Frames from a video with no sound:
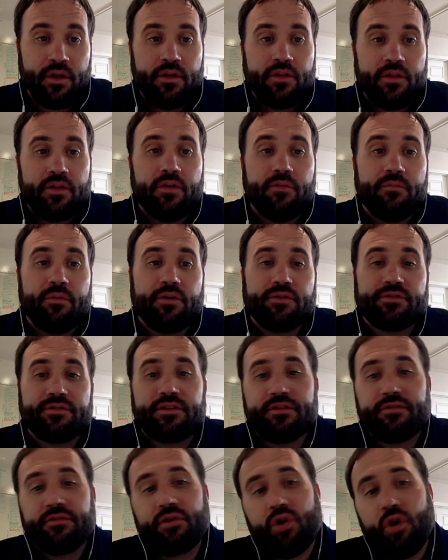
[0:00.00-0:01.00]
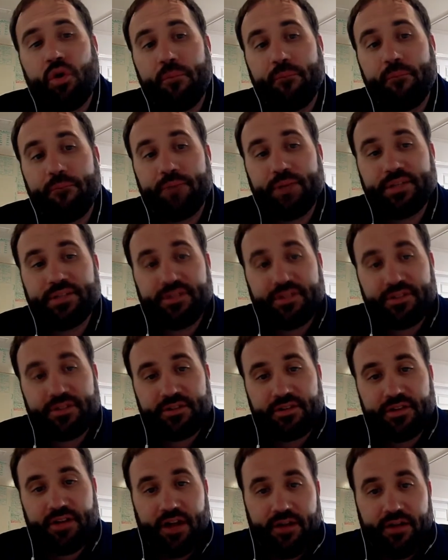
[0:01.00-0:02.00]
the most difficult
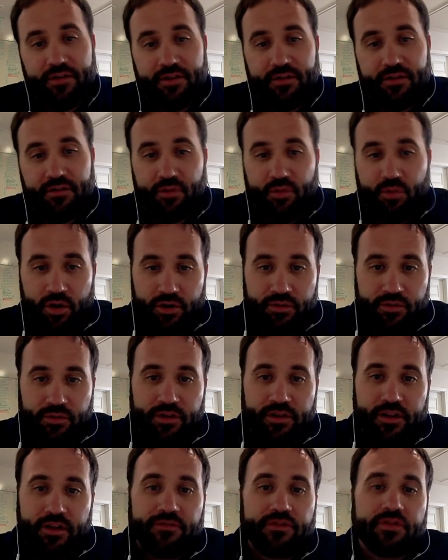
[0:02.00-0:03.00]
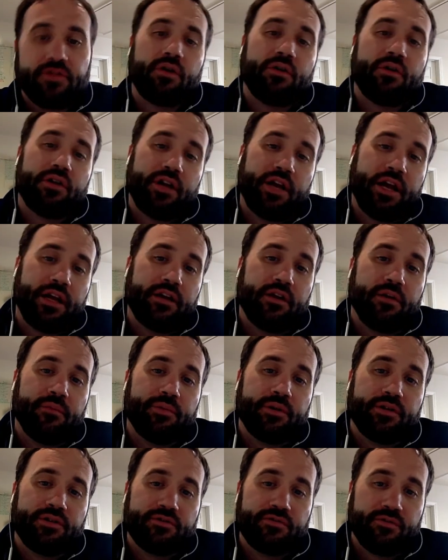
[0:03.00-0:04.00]
business that I've ever worked with. I've started 8
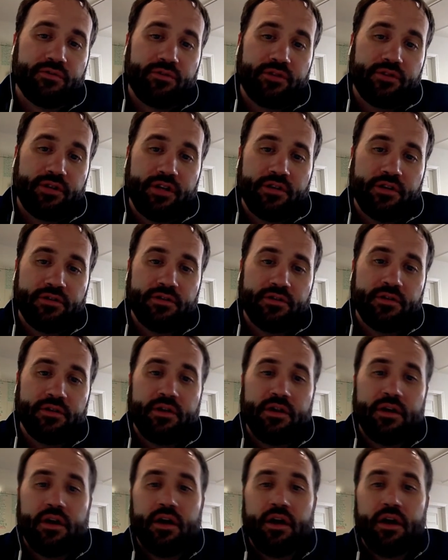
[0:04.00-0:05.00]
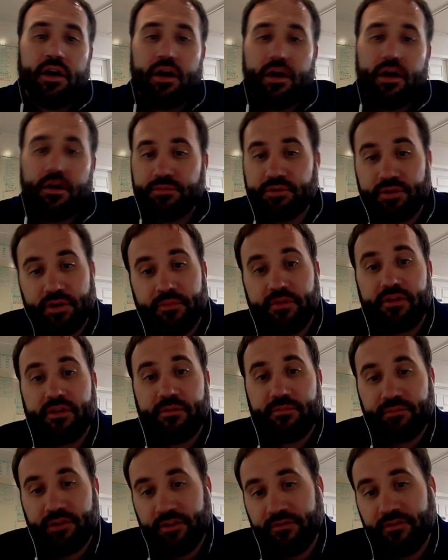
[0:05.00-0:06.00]
companies through the years. Some of
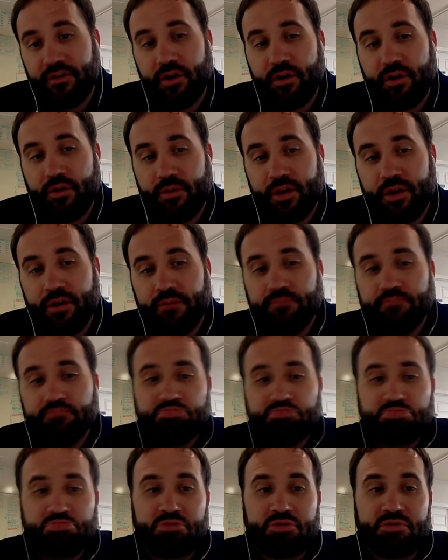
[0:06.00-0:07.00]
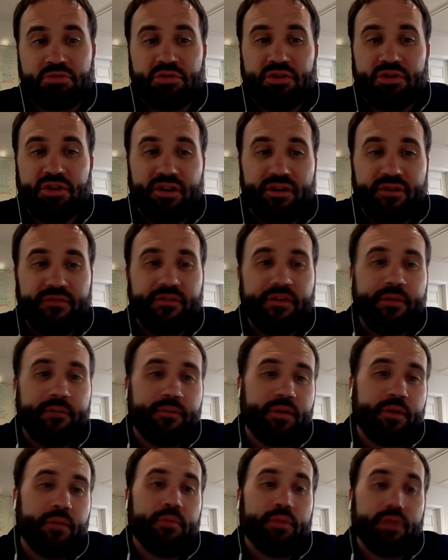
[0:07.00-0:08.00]
them did very well. None of them
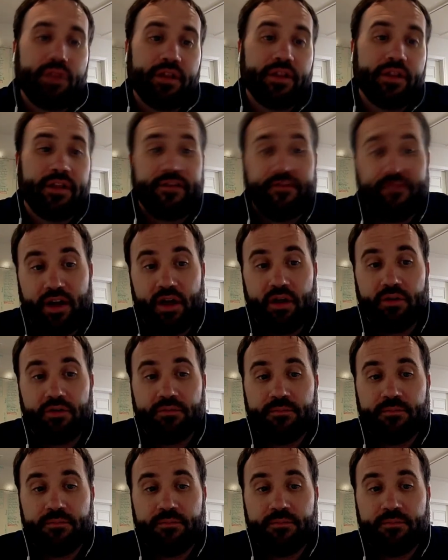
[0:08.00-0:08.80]
completely failed.